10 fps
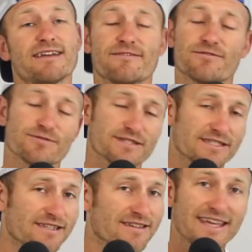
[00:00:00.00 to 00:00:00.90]
If you're
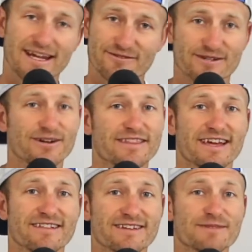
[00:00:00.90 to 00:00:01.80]
listening, you can't click on
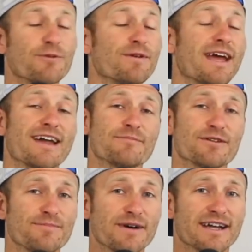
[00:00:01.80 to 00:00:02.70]
that link, but we had him on
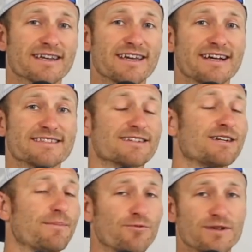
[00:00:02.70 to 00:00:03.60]
the podcast a
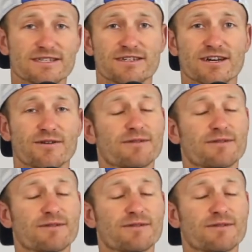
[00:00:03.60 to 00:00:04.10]
couple weeks ago.